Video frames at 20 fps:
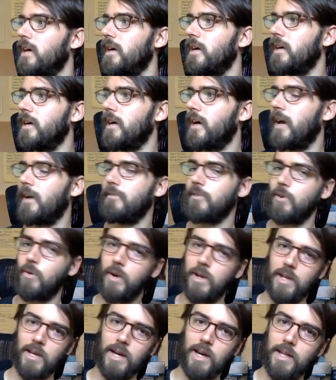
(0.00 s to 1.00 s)
I haven't
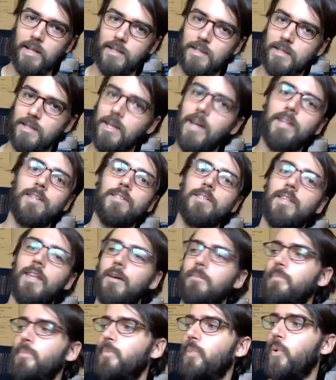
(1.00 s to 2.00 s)
quite gotten to
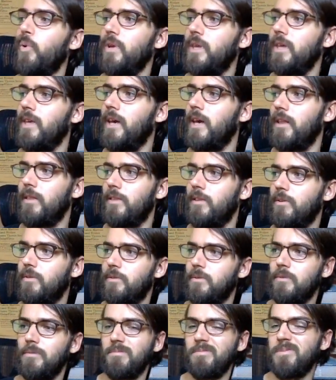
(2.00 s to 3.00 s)
that point yet,
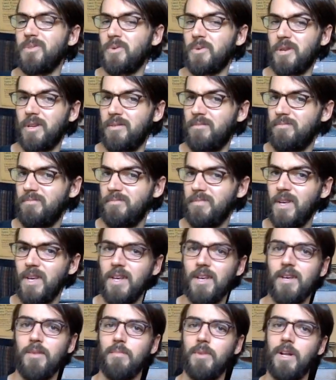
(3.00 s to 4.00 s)
though, sorta.
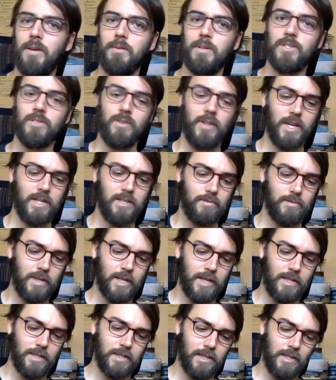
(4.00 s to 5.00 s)
But anyway, so last
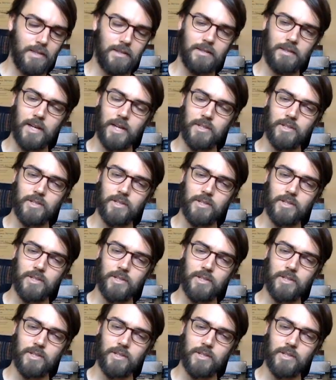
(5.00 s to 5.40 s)
week I